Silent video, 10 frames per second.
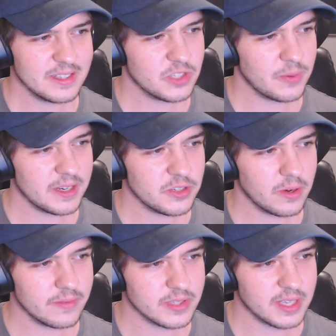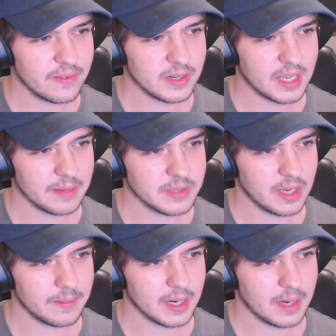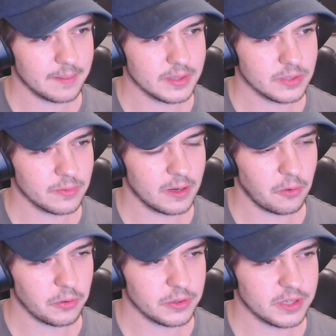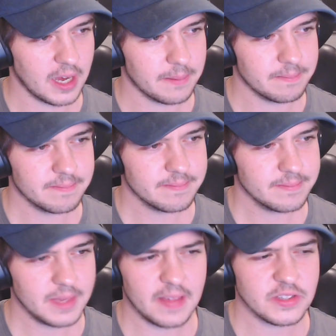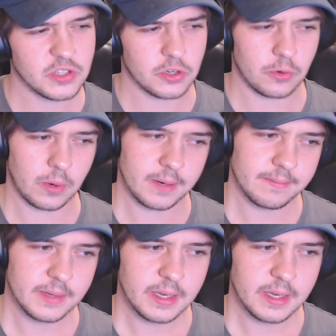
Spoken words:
22/7 keeps coming up as well all the time. Yeah, that's a cool one.